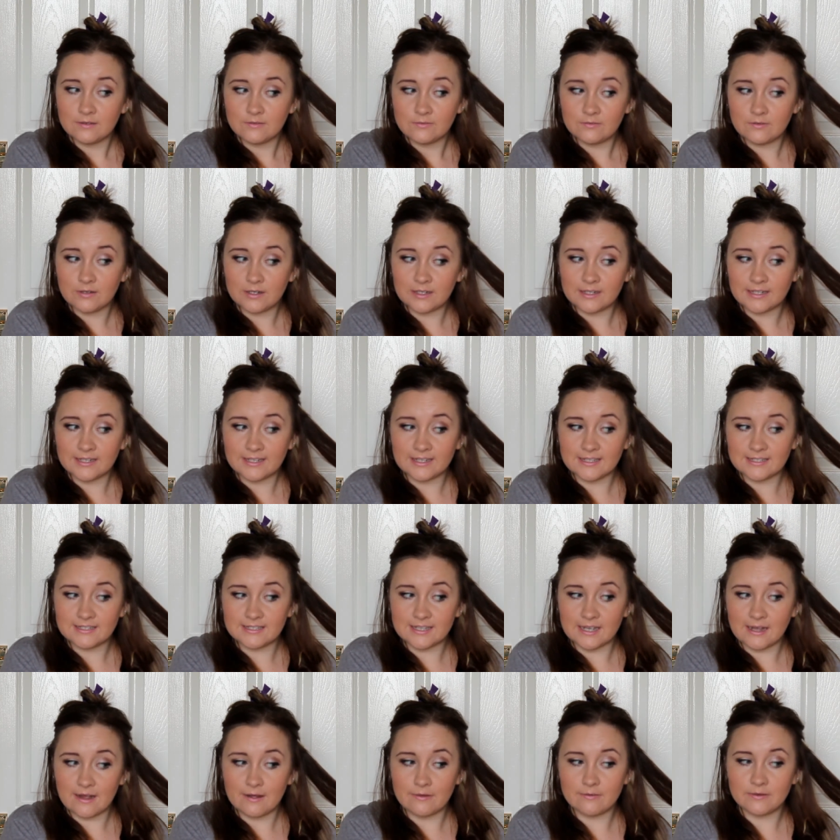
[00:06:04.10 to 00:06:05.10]
running it
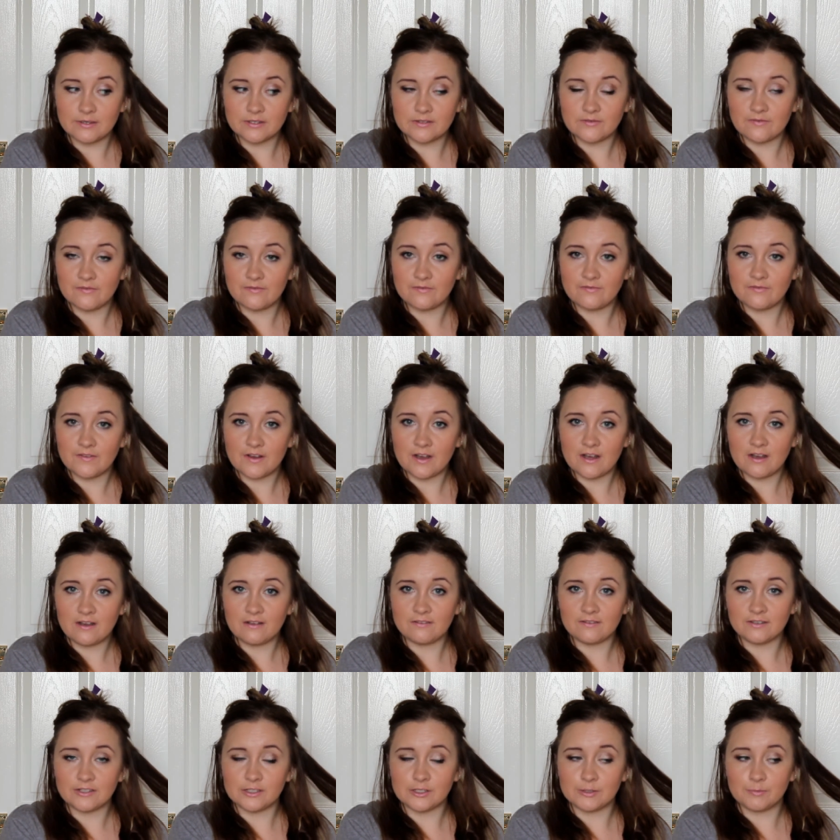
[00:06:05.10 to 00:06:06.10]
down as
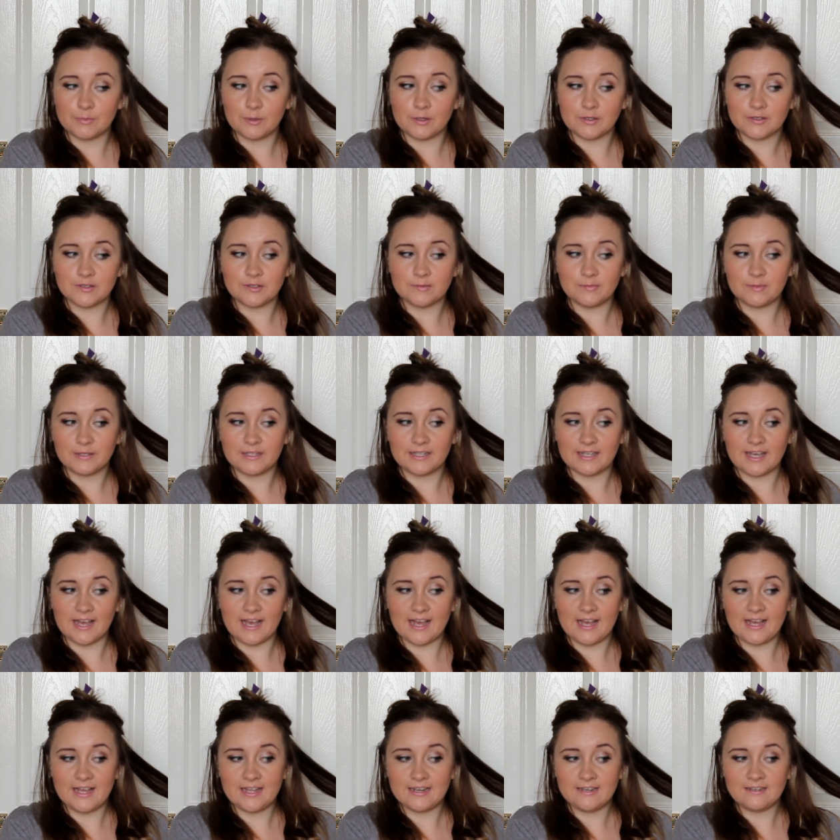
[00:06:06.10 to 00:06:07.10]
far as you possibly
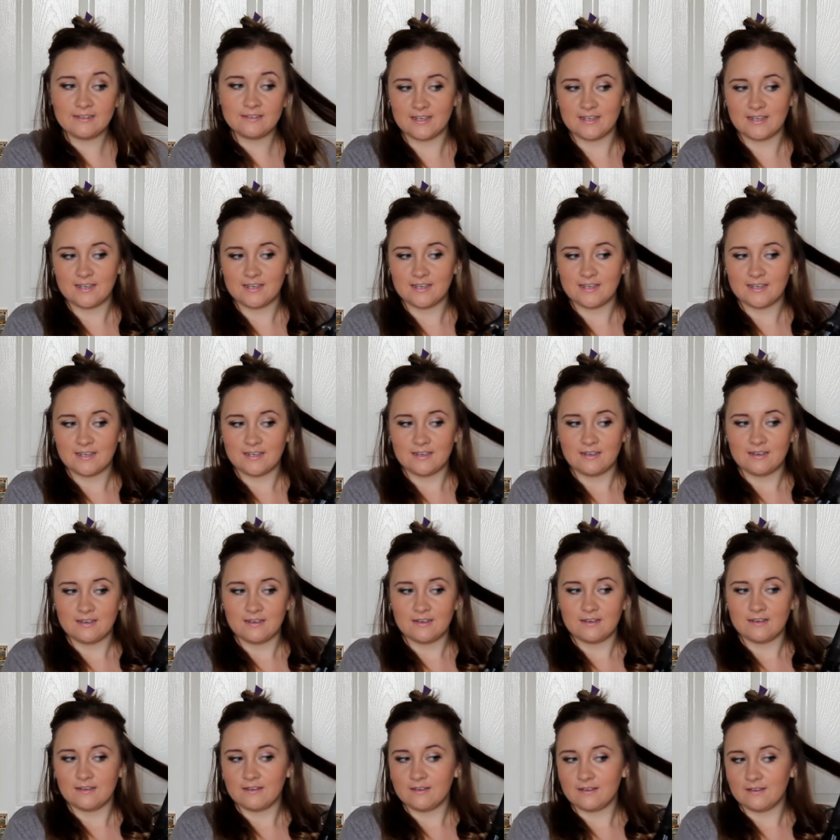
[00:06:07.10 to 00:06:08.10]
can,
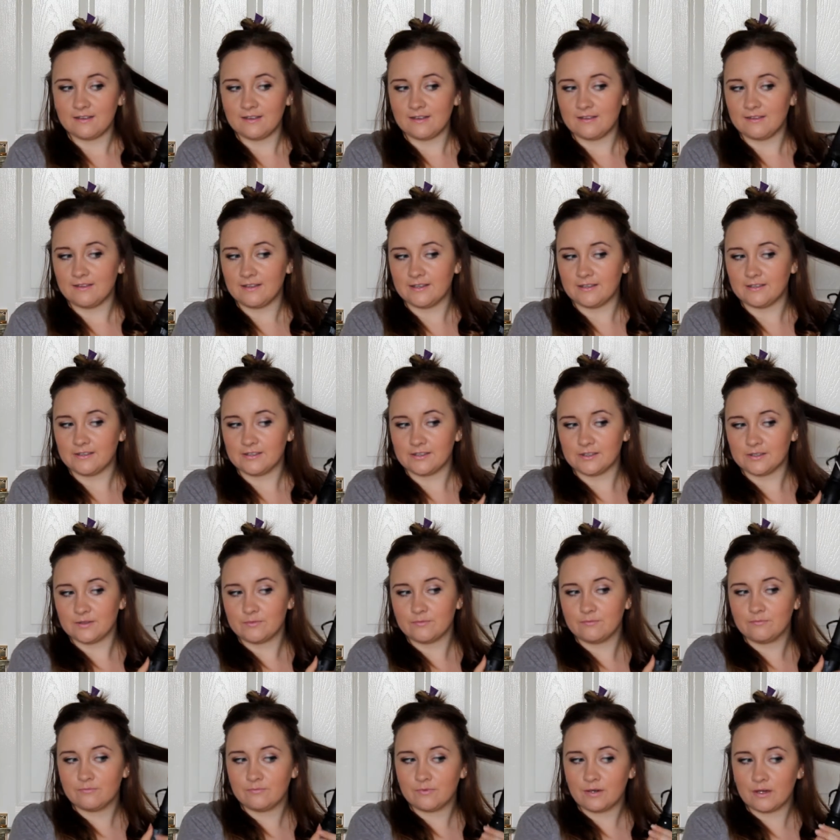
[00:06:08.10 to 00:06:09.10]
and then just
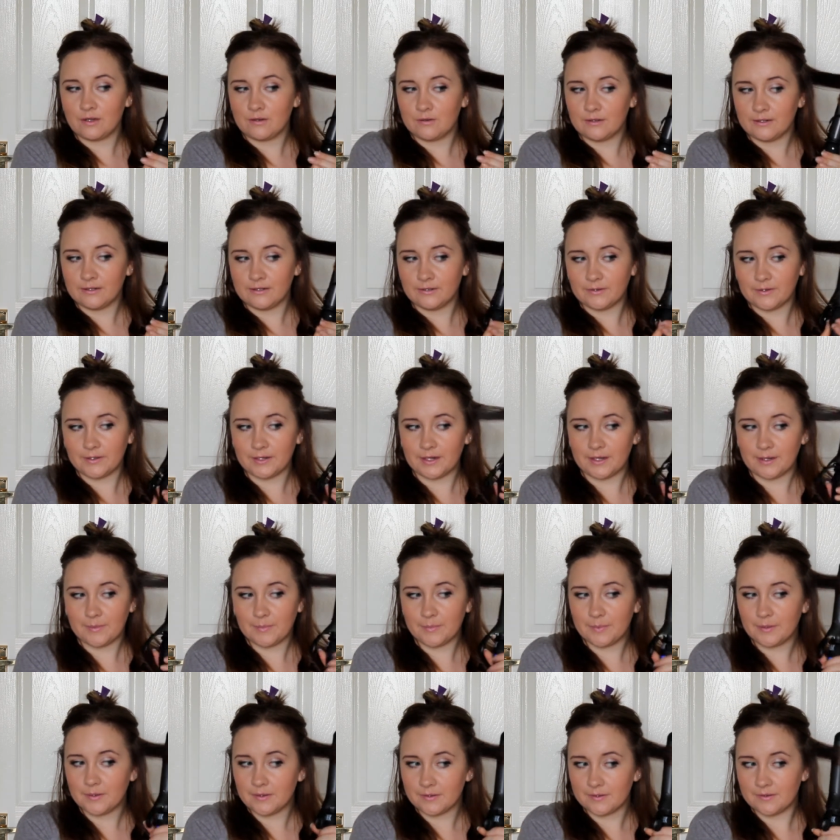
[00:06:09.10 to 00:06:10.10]
roll it on up
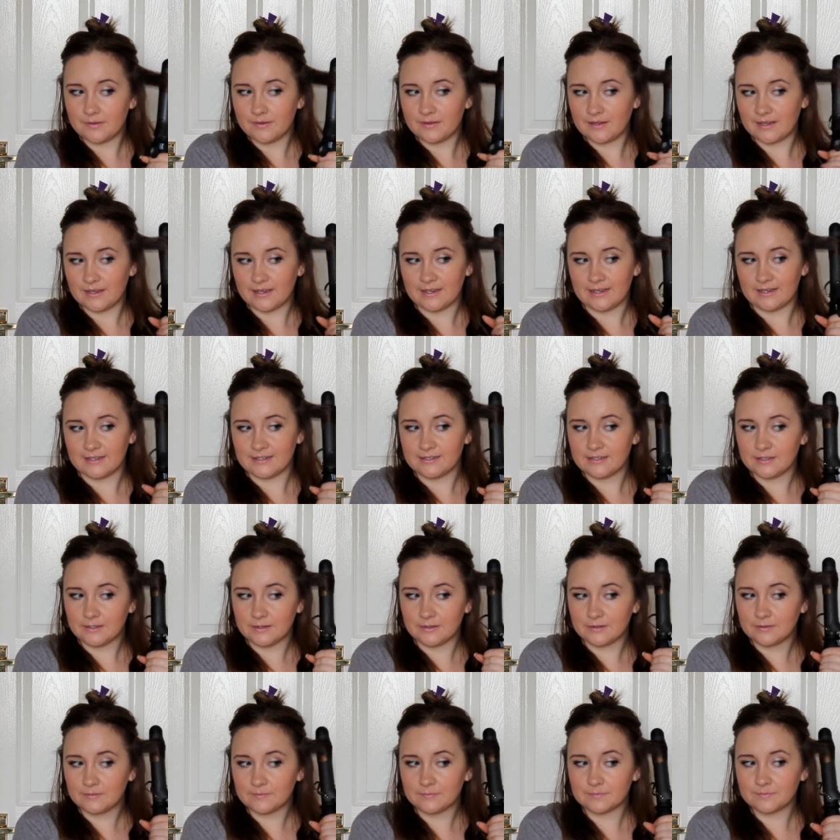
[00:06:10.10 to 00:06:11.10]
the hair
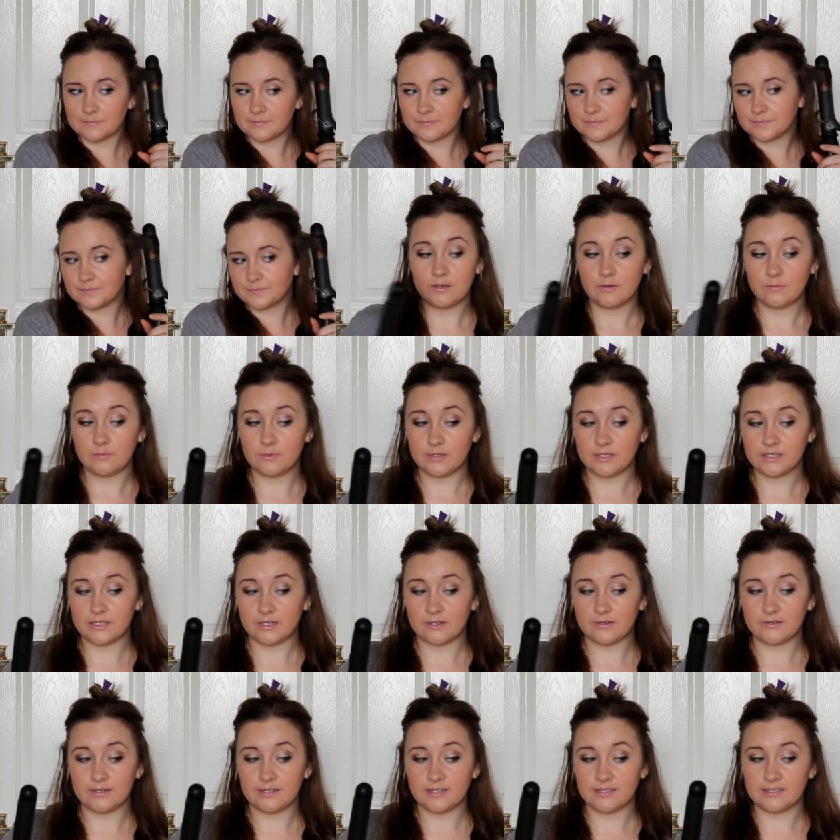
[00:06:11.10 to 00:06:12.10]
tong. We
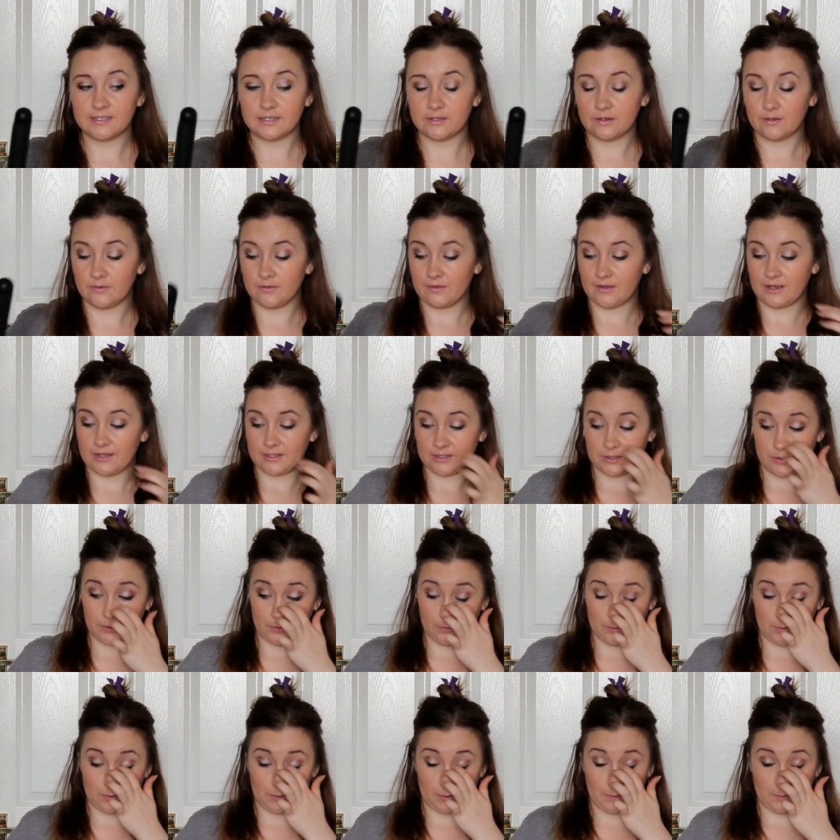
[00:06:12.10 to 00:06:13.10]
don't need it on there
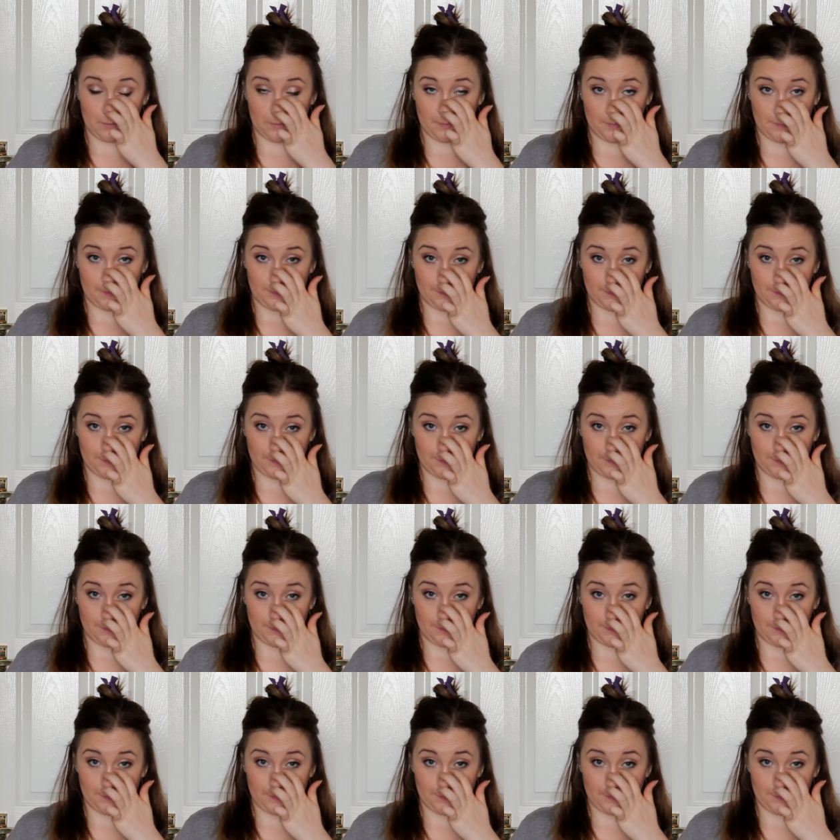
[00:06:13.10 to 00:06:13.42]
too long.